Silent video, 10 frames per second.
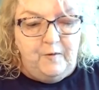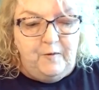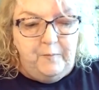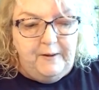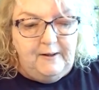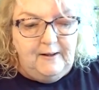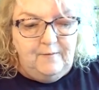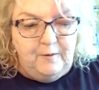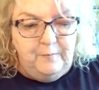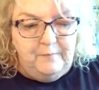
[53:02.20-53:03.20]
in the middle of
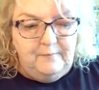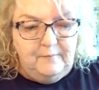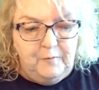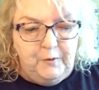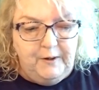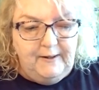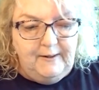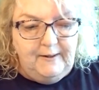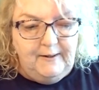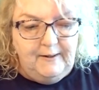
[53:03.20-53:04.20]
it,
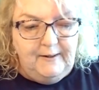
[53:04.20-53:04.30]
Marie.